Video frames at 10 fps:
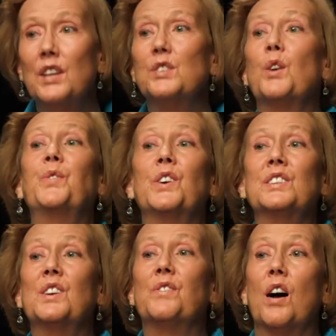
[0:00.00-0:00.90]
So
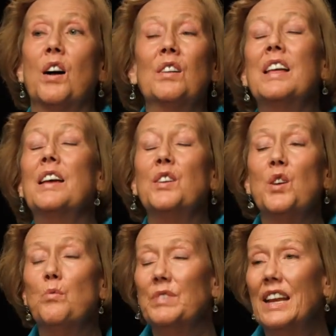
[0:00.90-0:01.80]
first of all,
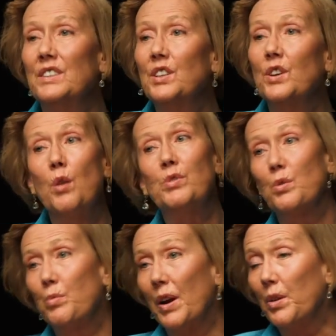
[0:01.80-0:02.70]
you need to go to
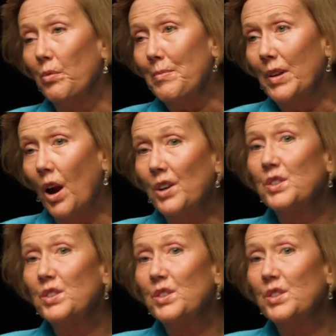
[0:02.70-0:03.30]
where the women are.